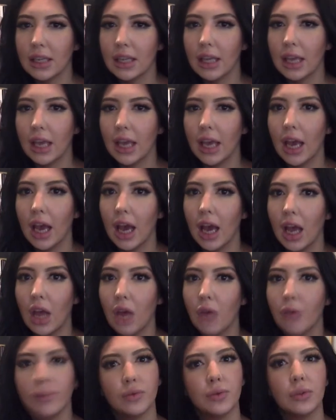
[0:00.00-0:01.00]
Like,
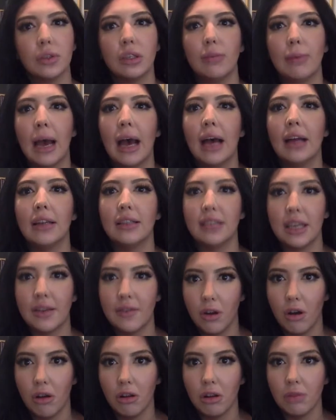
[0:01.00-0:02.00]
it was really bad.
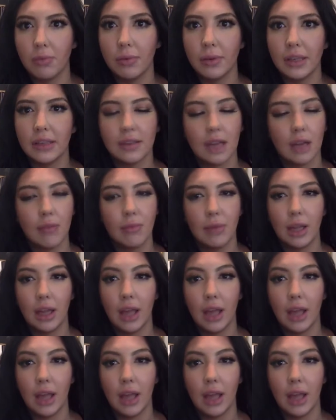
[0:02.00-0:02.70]
David called the police on me.